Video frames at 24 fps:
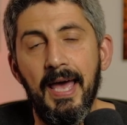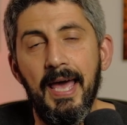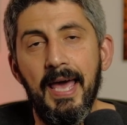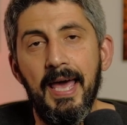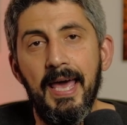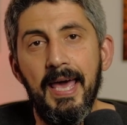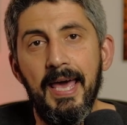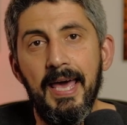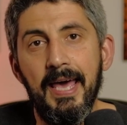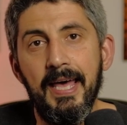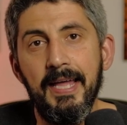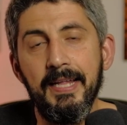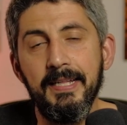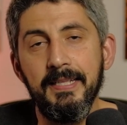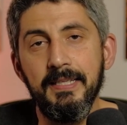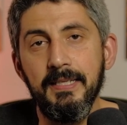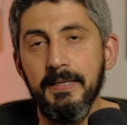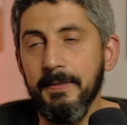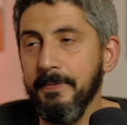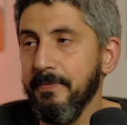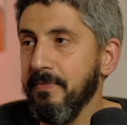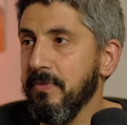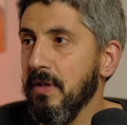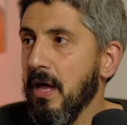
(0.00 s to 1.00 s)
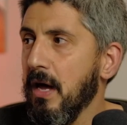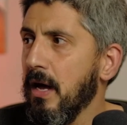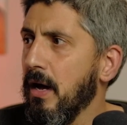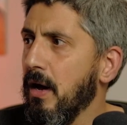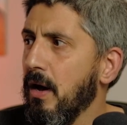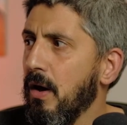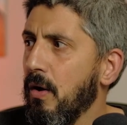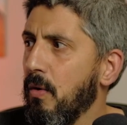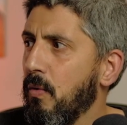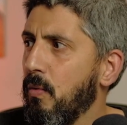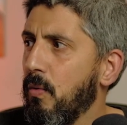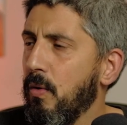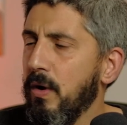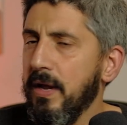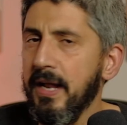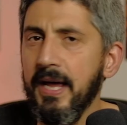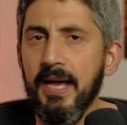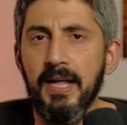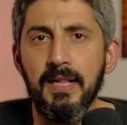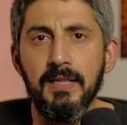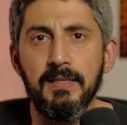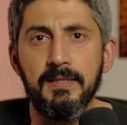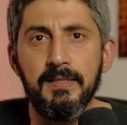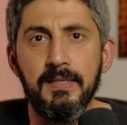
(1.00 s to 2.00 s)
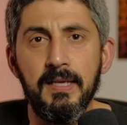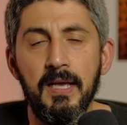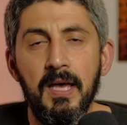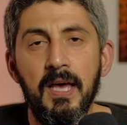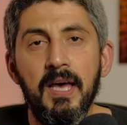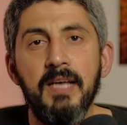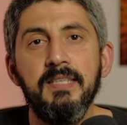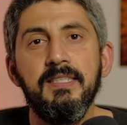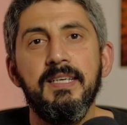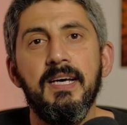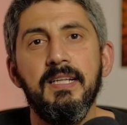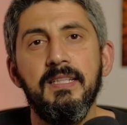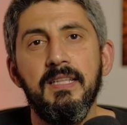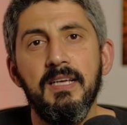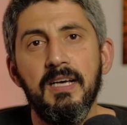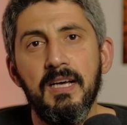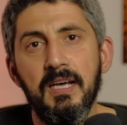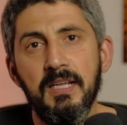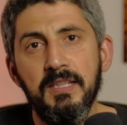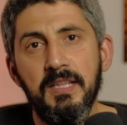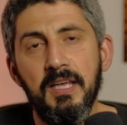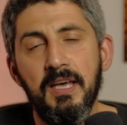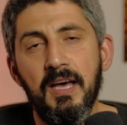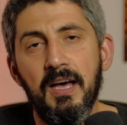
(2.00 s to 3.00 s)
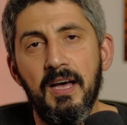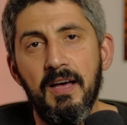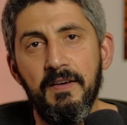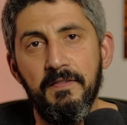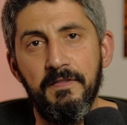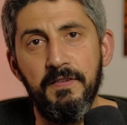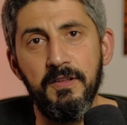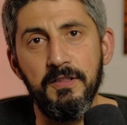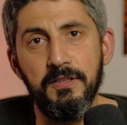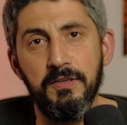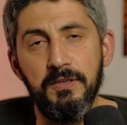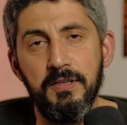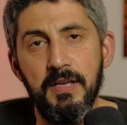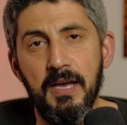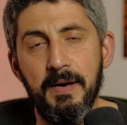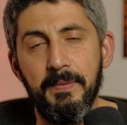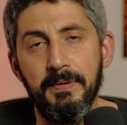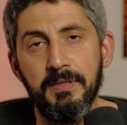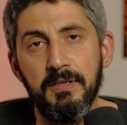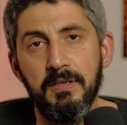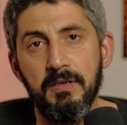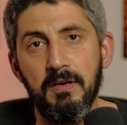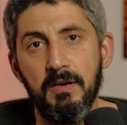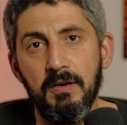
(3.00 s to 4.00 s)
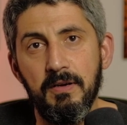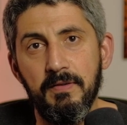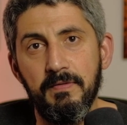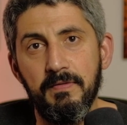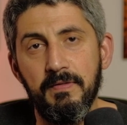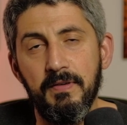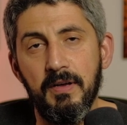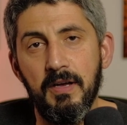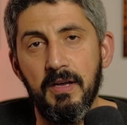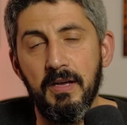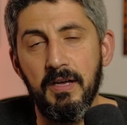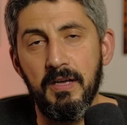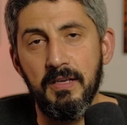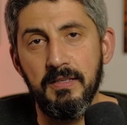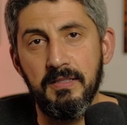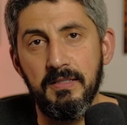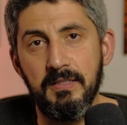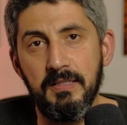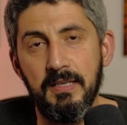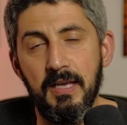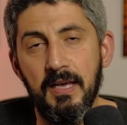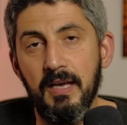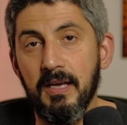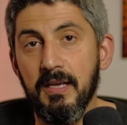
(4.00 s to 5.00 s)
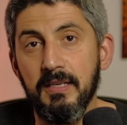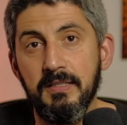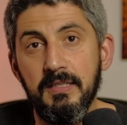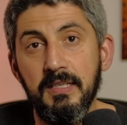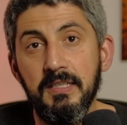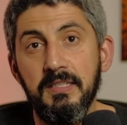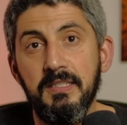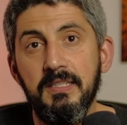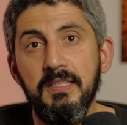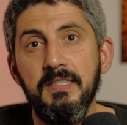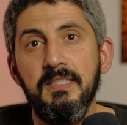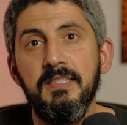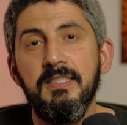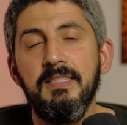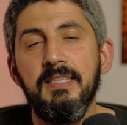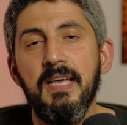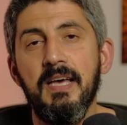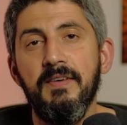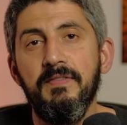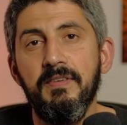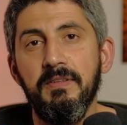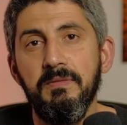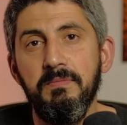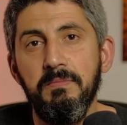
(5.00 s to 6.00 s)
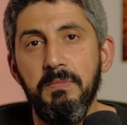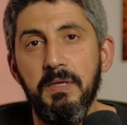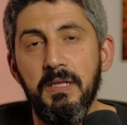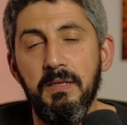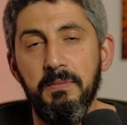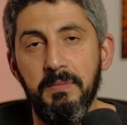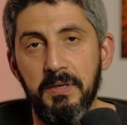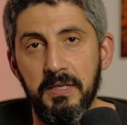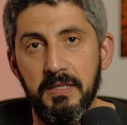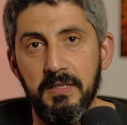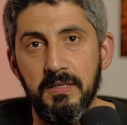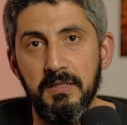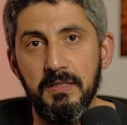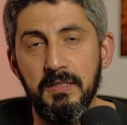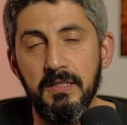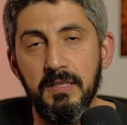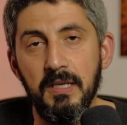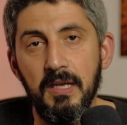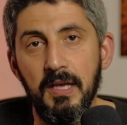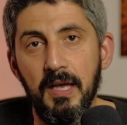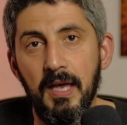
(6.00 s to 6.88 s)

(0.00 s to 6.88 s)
And what else? It's got the filter diameter of 67 millimeters.